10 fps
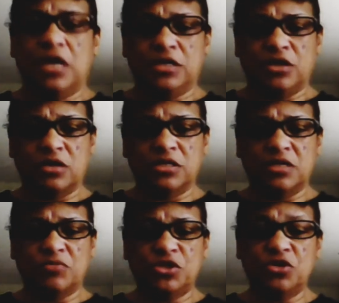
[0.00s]
I talked to
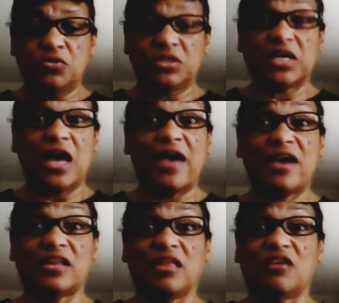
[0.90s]
them too, and the guy
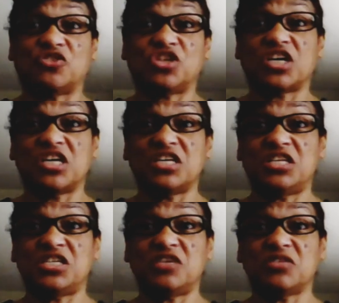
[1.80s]
had a lot of
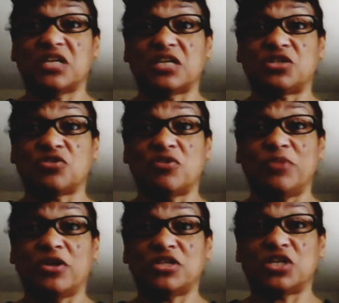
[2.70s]
chickens. He was like showing me
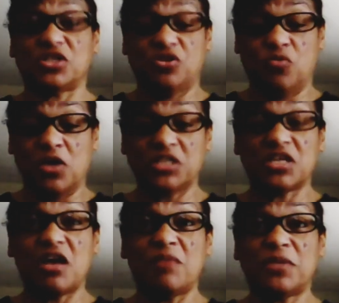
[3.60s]
all these chickens. Do you want some?